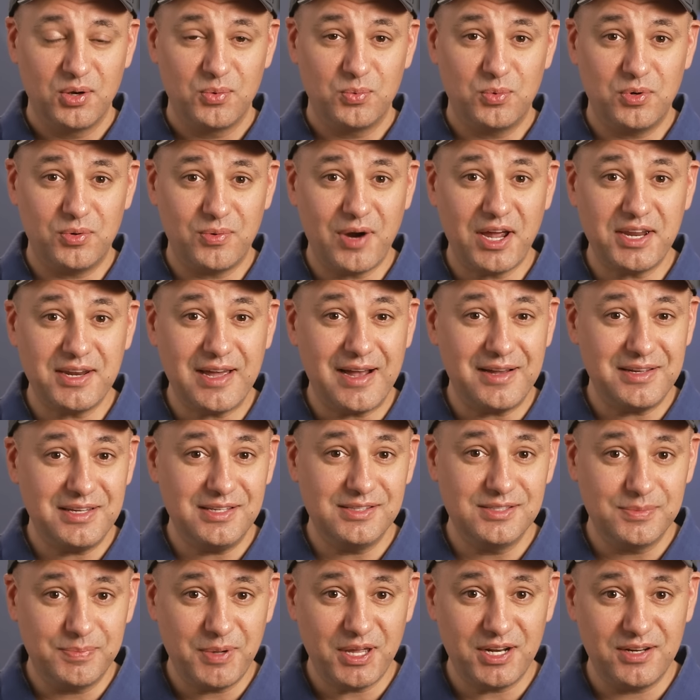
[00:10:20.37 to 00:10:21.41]
Where right now,
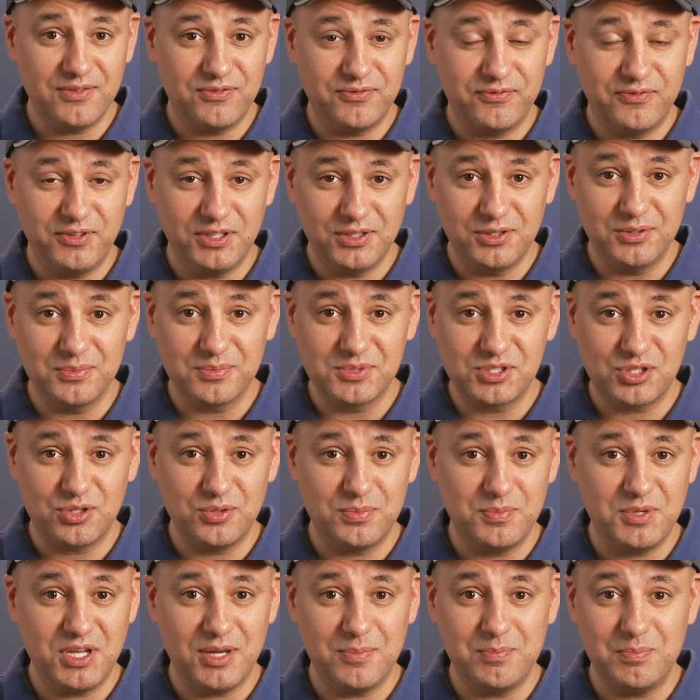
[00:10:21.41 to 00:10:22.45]
independent films
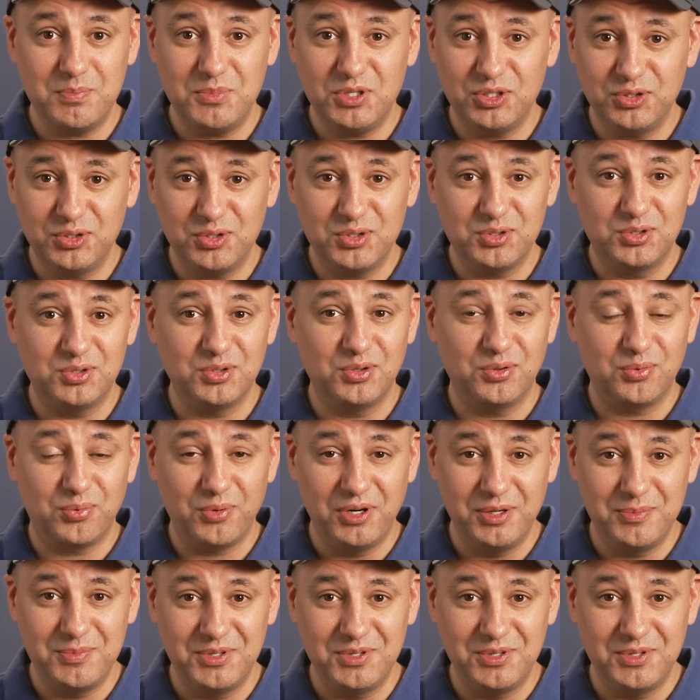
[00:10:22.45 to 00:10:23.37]
could be a million to three